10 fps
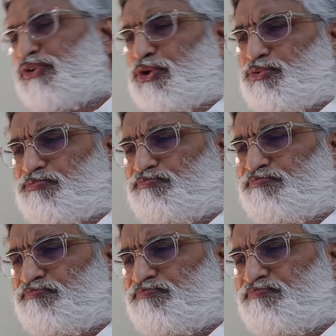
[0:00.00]
for you.
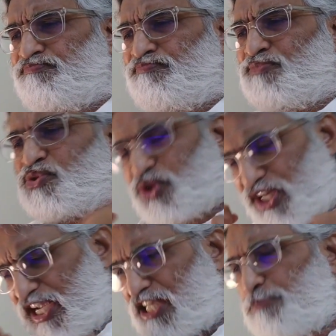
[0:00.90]
So
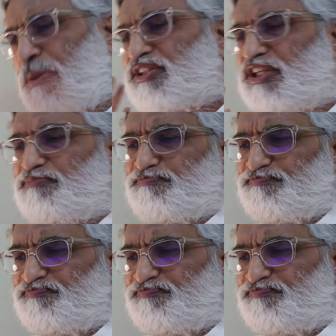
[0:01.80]
create bhakti.